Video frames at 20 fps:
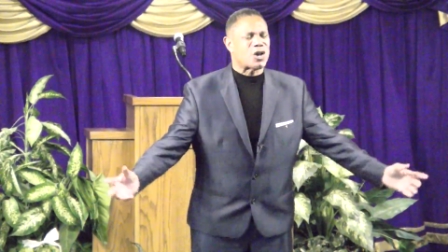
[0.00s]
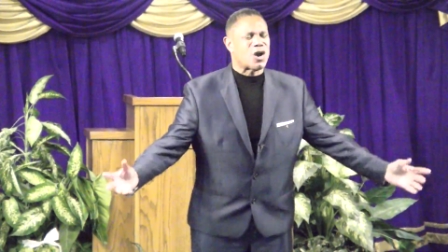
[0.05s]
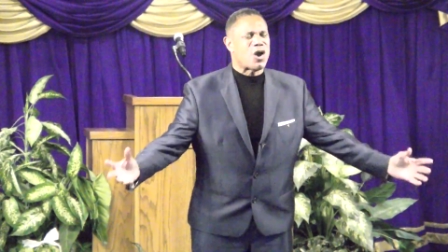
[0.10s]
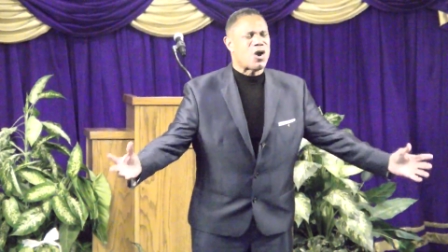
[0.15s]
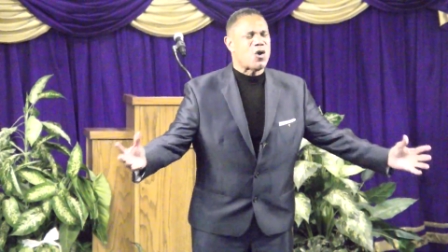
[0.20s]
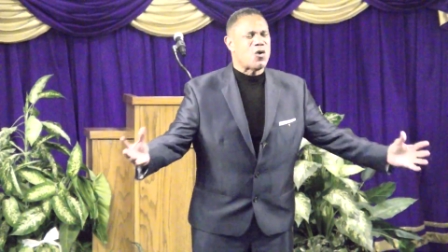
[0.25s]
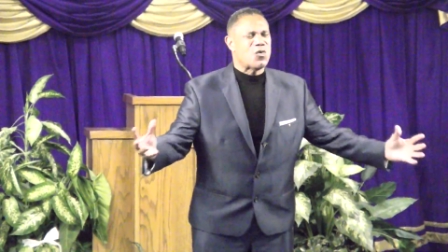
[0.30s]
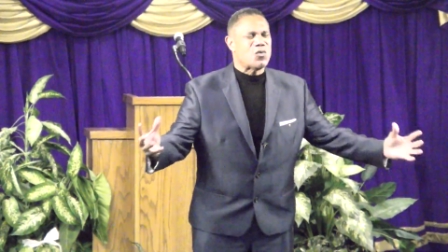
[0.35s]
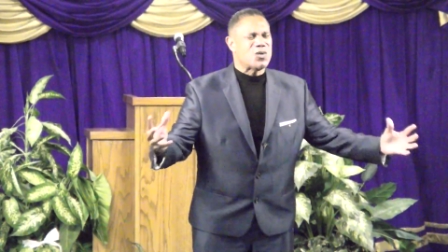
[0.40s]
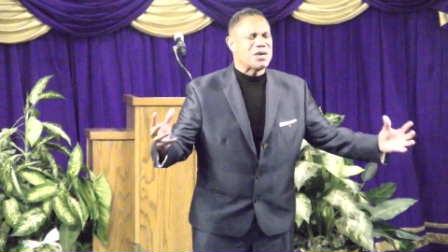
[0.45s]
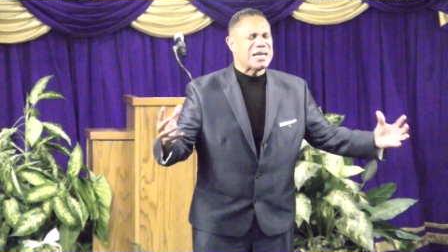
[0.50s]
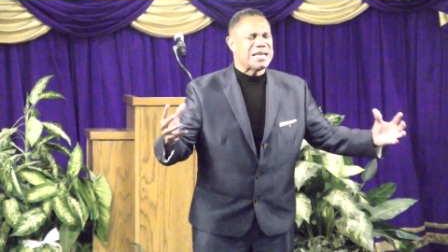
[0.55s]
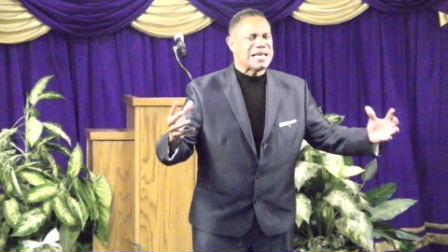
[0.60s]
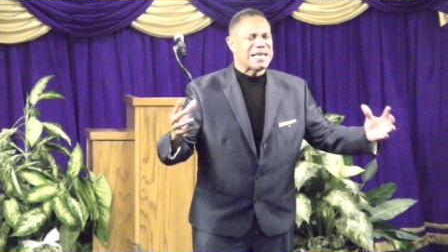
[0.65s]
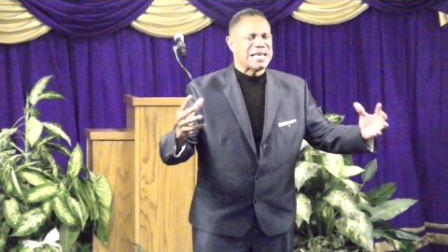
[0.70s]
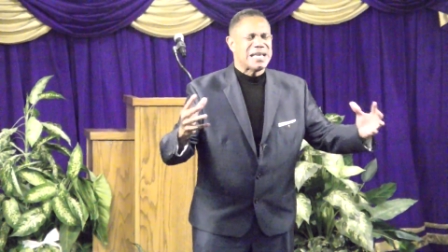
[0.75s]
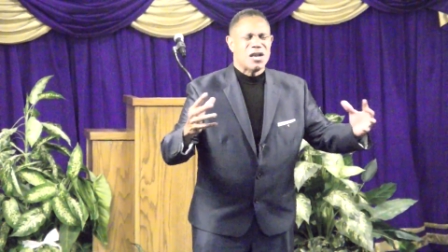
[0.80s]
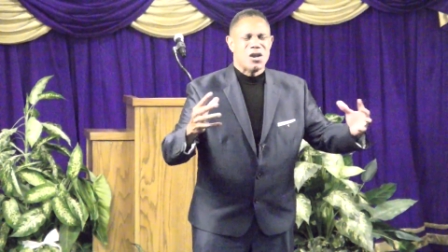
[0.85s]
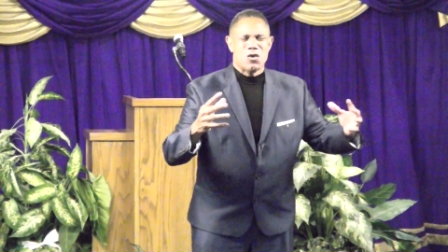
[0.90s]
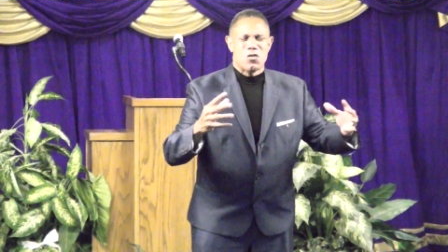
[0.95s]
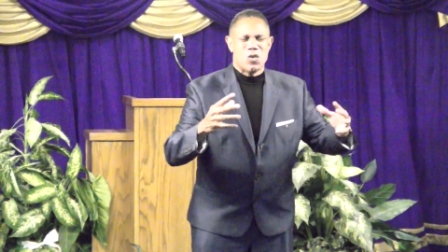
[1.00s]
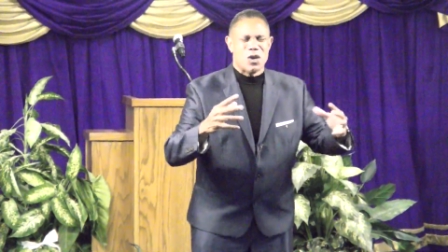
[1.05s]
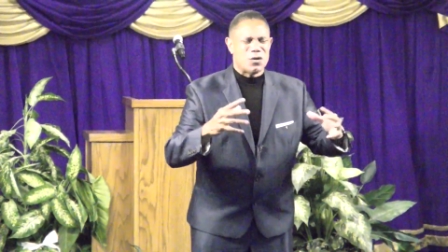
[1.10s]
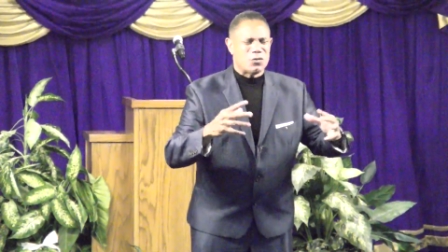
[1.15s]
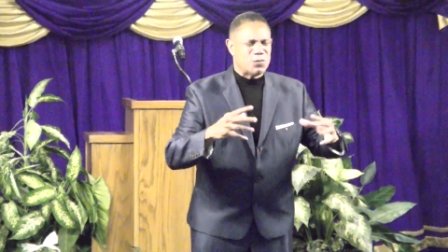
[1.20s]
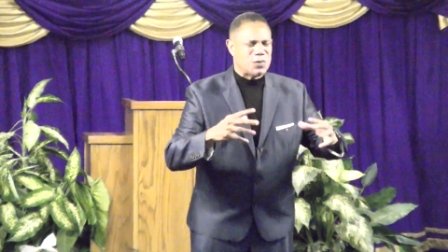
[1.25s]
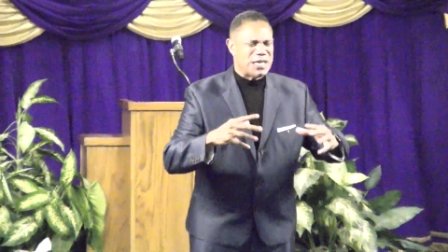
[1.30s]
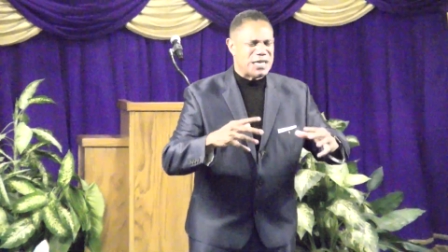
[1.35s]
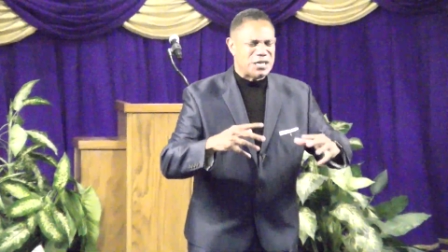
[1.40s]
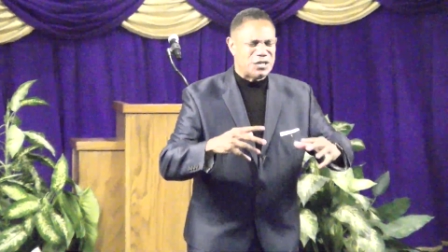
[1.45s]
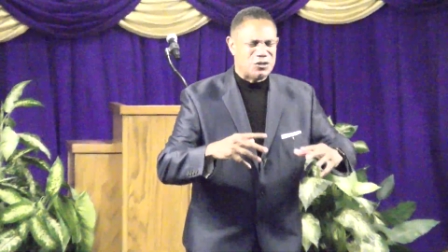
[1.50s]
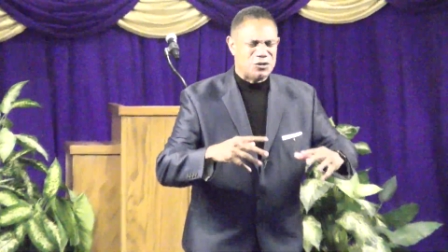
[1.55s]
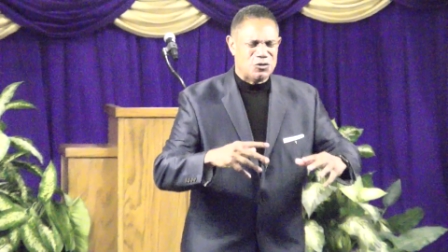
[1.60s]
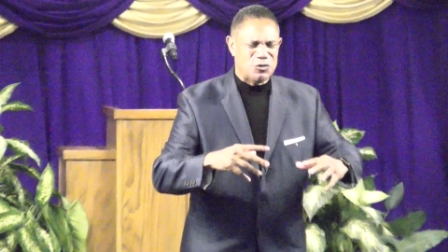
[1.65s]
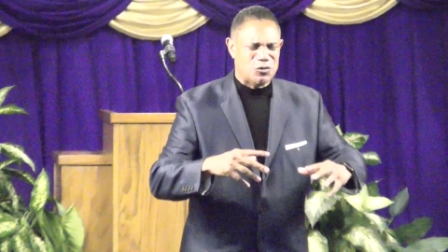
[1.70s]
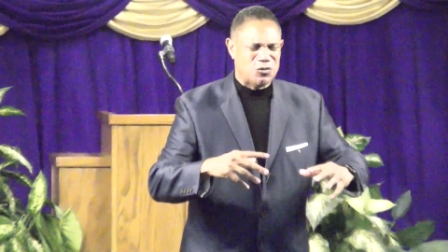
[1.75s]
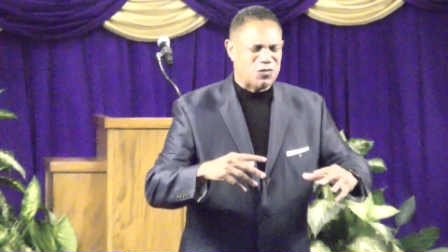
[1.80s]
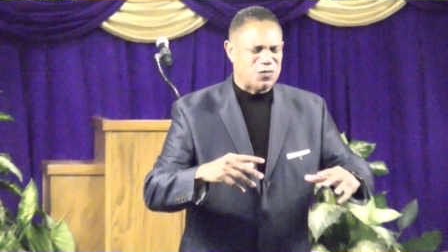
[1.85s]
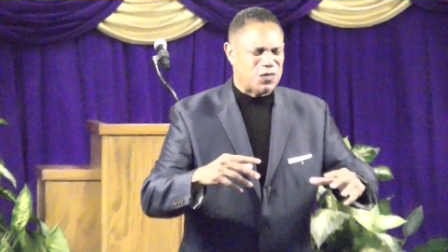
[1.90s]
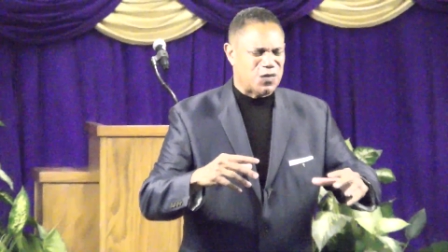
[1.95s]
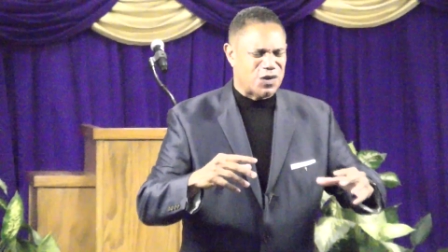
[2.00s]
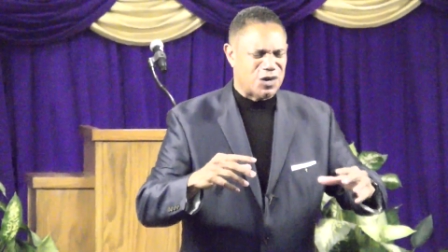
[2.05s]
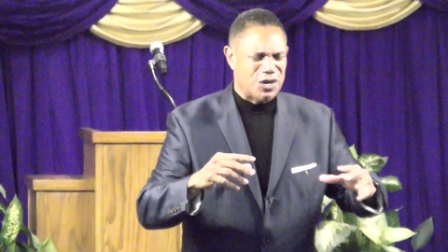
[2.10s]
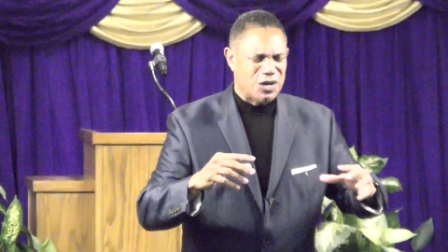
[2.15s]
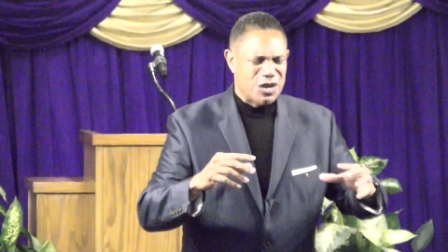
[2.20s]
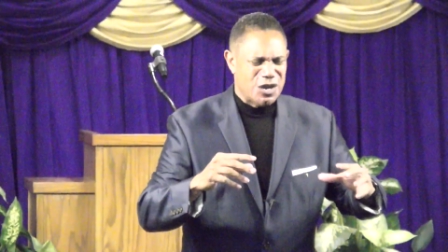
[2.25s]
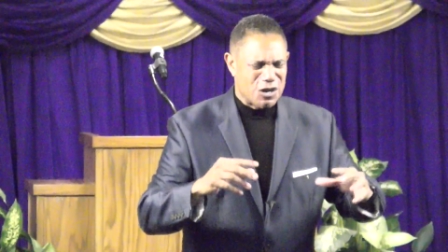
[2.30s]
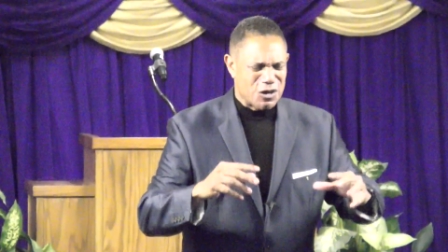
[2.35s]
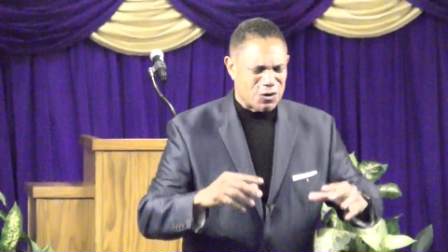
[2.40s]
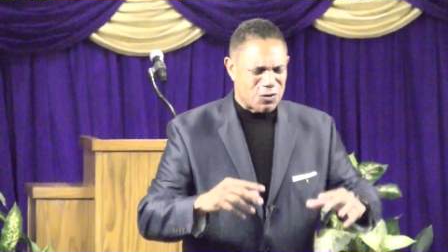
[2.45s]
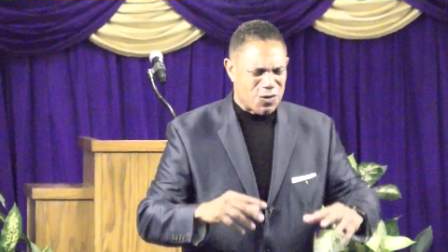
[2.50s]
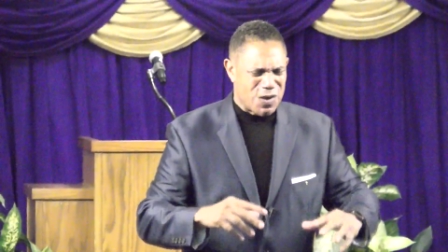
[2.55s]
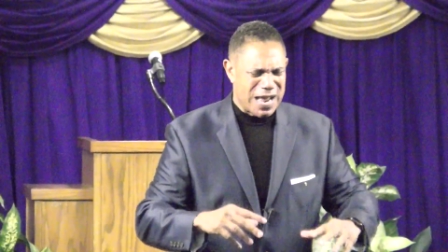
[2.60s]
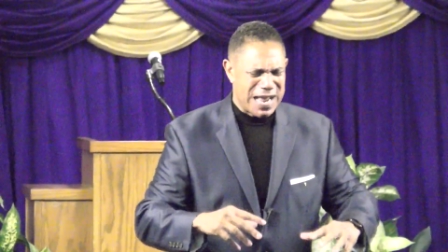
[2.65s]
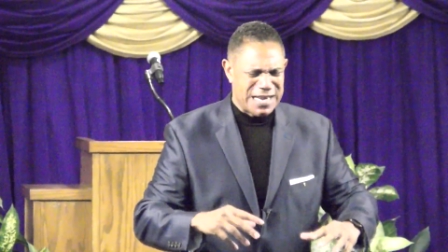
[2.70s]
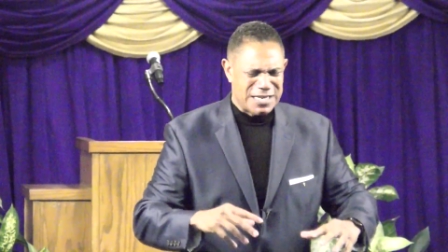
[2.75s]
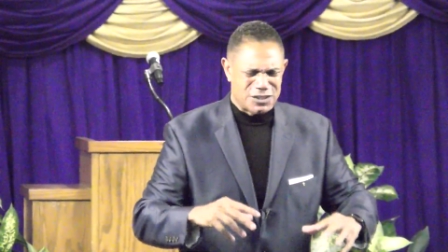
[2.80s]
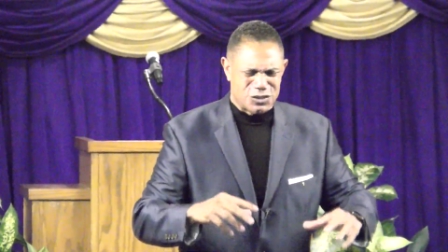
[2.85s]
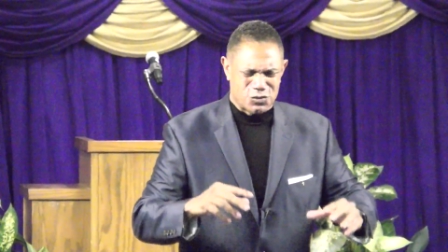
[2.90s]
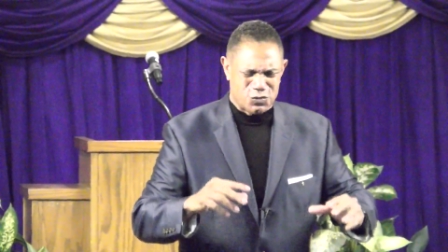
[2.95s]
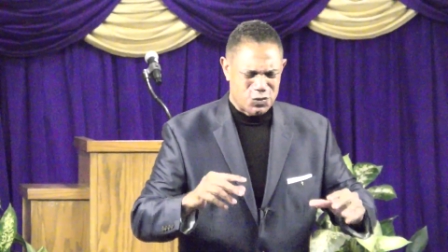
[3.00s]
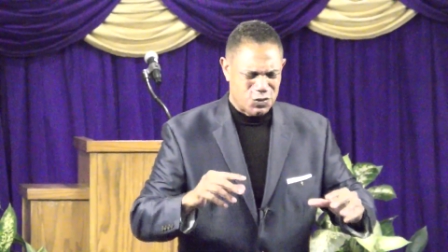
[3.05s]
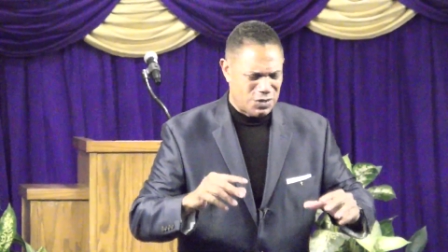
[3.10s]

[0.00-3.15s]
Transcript: Only what we do for Christ will